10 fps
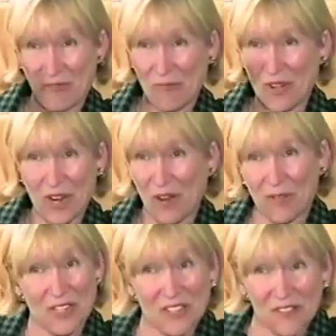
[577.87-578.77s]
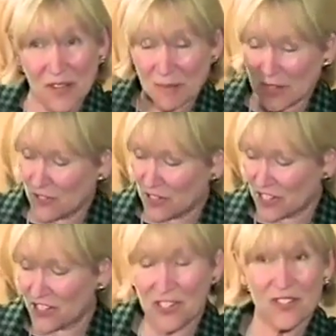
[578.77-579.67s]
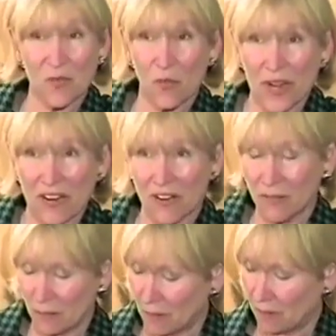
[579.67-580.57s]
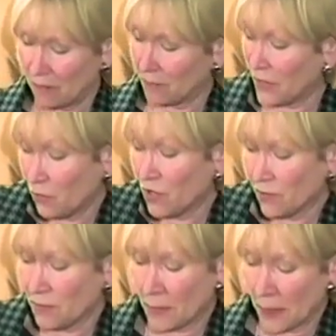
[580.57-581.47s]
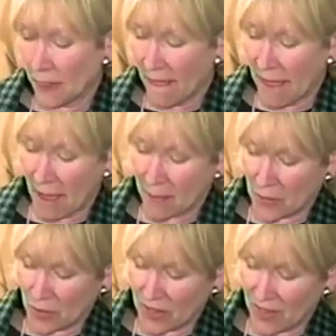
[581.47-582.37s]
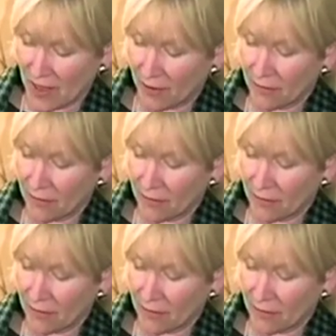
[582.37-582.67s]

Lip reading: it's a family tradition. Weird, but we're happy with that.